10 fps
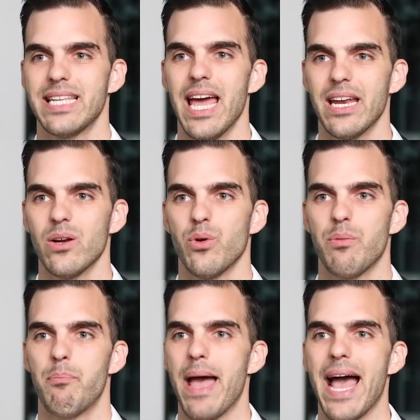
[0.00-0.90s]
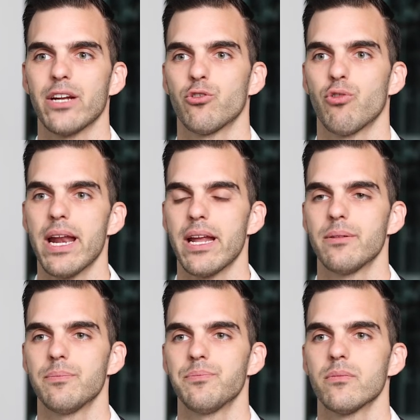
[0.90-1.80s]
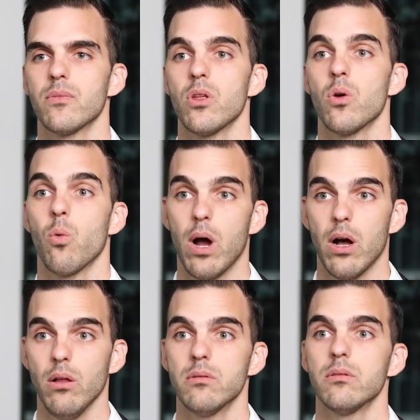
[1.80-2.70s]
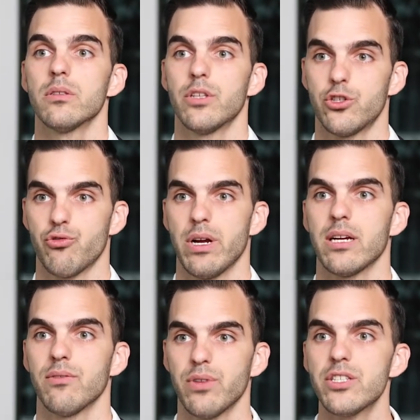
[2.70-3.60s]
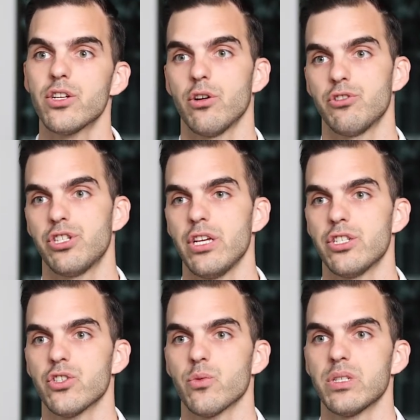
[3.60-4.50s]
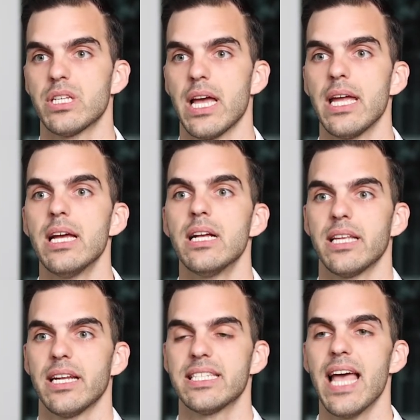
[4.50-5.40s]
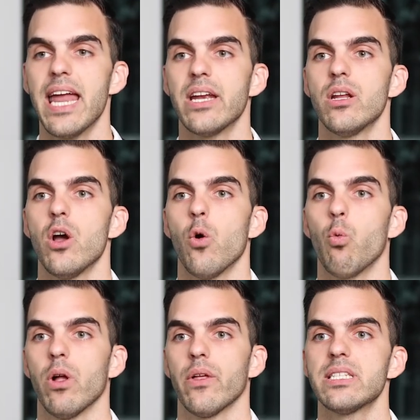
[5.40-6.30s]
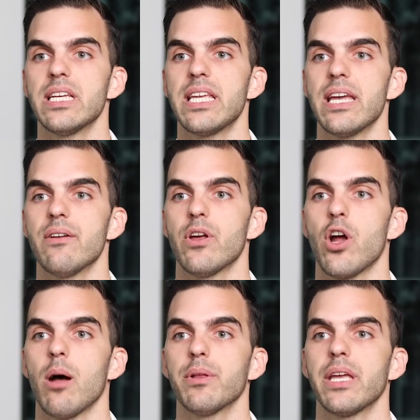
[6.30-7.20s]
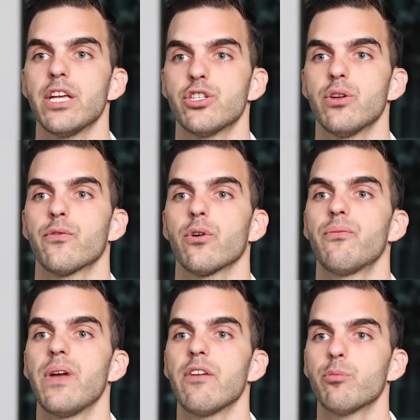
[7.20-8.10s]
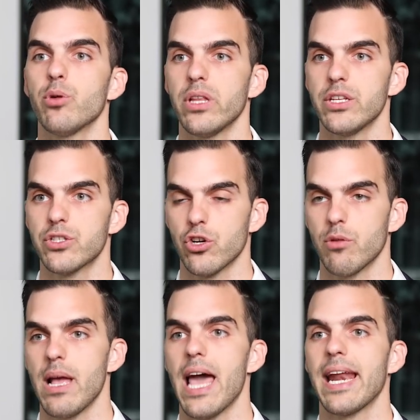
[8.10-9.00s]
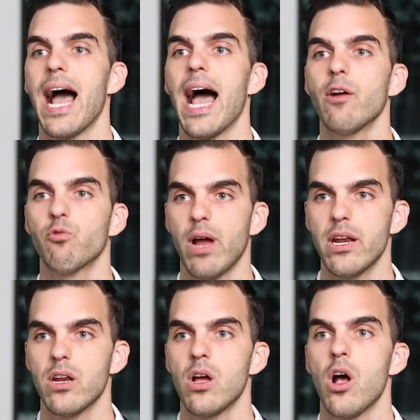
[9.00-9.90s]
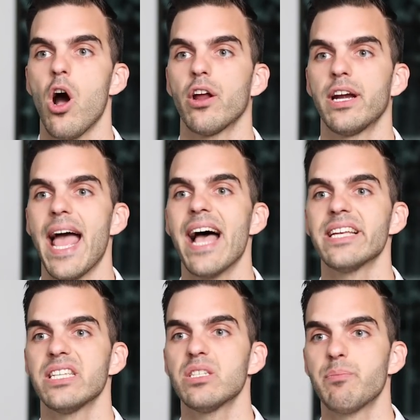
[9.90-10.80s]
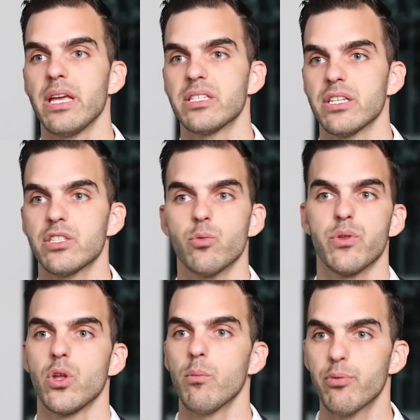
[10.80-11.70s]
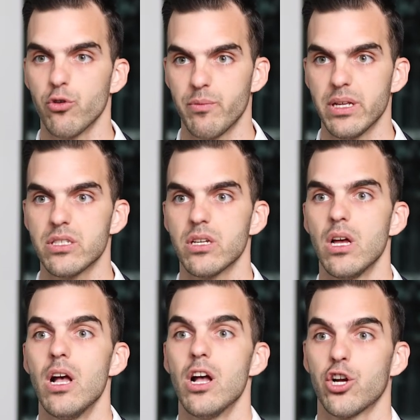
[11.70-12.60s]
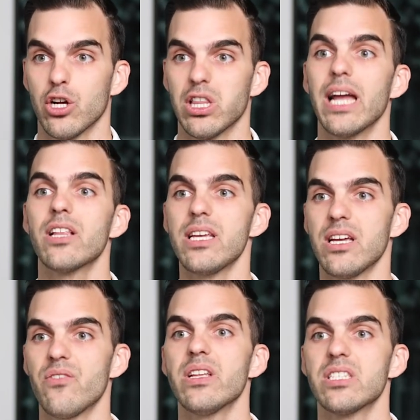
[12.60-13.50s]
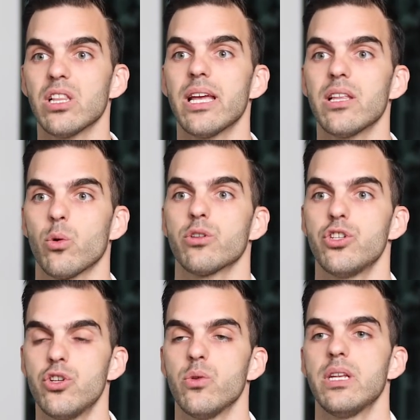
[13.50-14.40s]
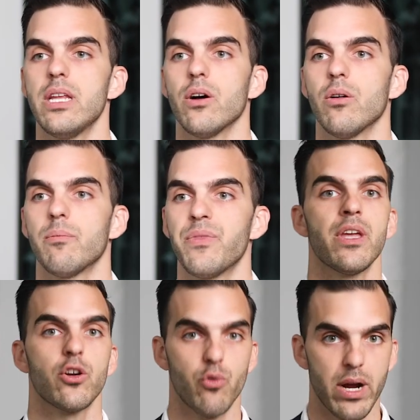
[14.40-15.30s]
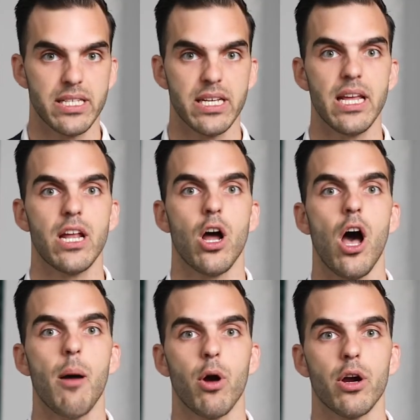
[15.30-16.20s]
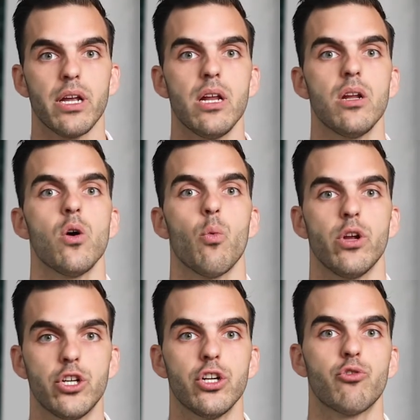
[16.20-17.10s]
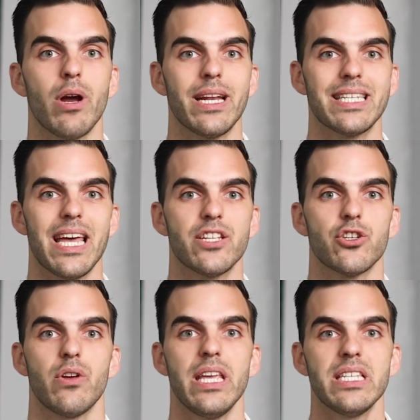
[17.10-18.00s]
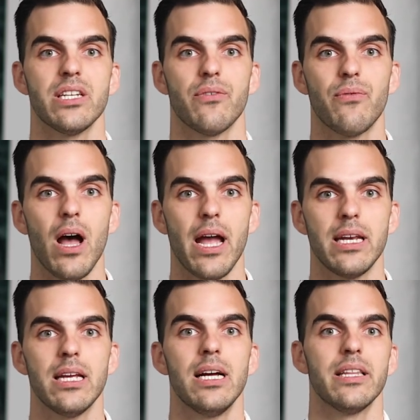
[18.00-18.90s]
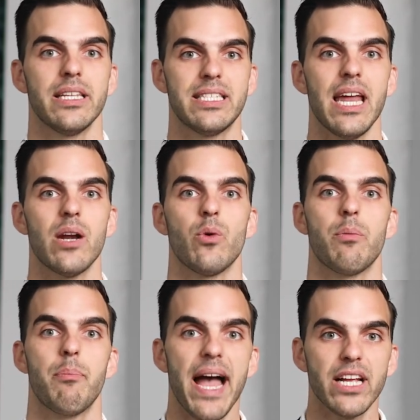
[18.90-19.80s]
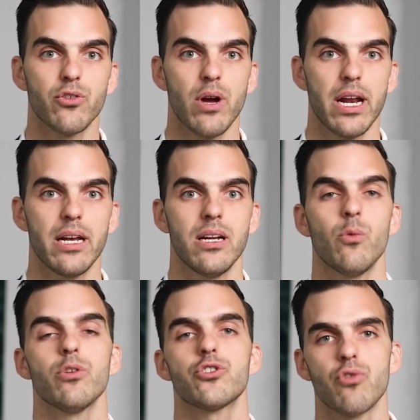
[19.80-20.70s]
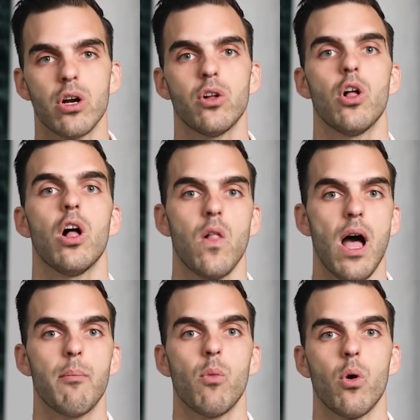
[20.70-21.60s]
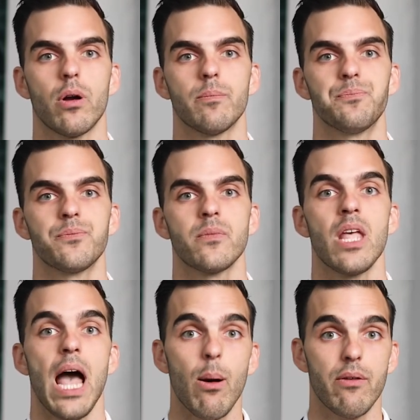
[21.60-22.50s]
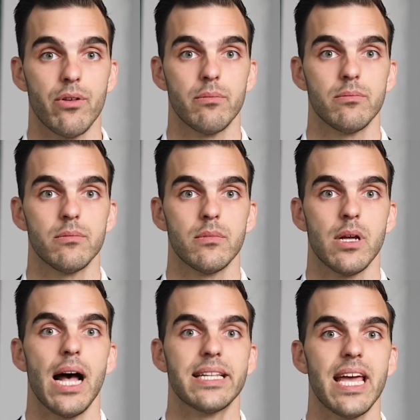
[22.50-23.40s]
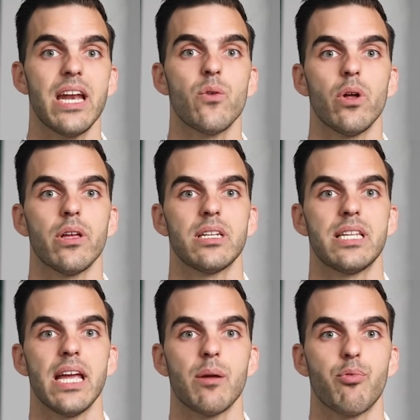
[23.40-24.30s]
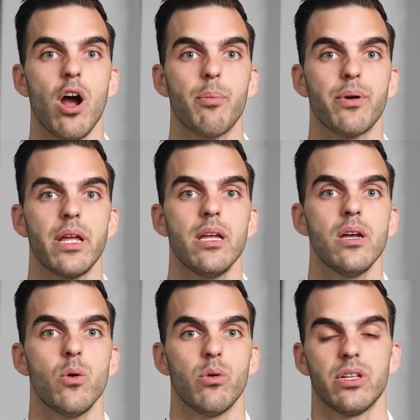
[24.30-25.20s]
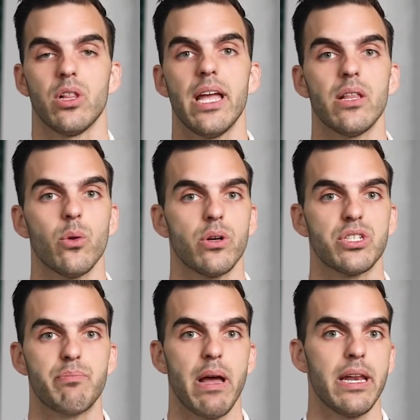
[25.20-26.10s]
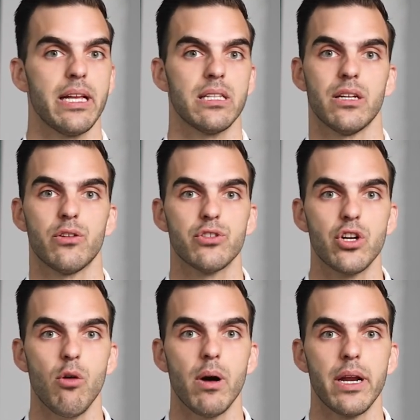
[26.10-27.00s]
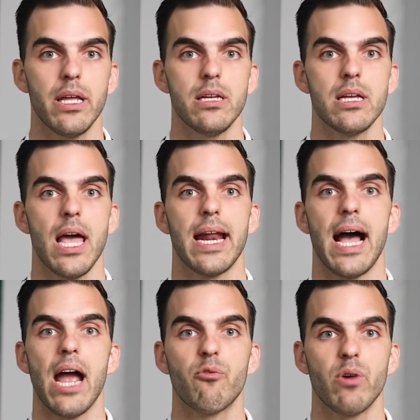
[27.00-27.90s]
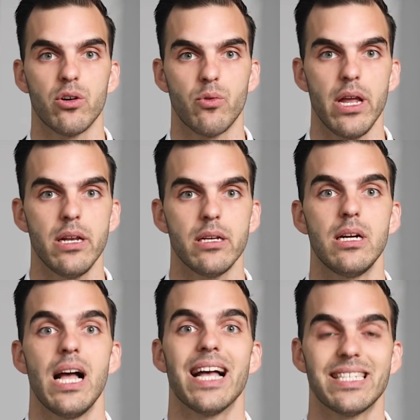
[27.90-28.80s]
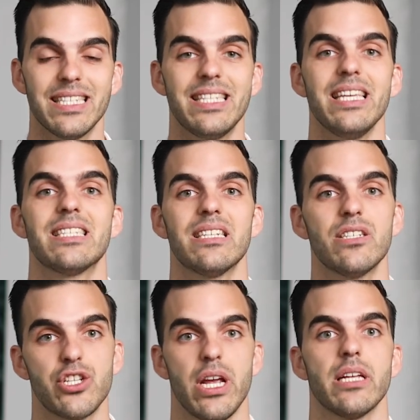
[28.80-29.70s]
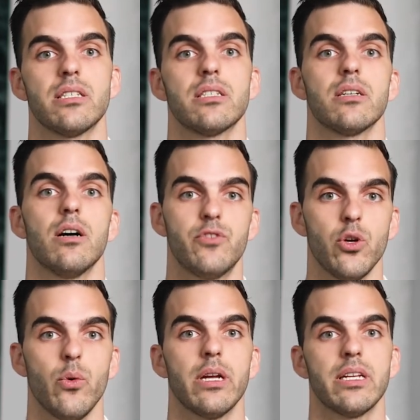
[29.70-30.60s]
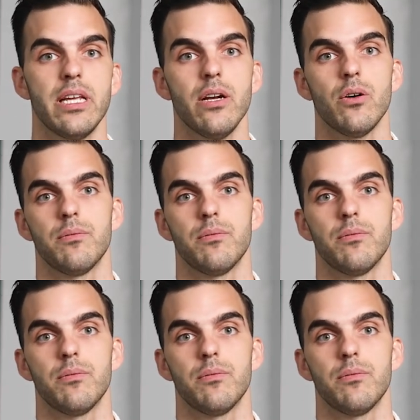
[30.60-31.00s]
tenant with bad credit? Well, the trick of lease negotiations would say that a tenant willing to give an obligation for a favorable lease term at a high rent on an as-is basis with no improvements could likely convince a landlord to do the deal. Granted, in a hot market, when good credit tenants are easy to find, the tenant with bad credit will struggle a lot more. However, a tenant willing to take a property with the landlord spending little to no money at a high rental rate has a decent chance of doing a deal.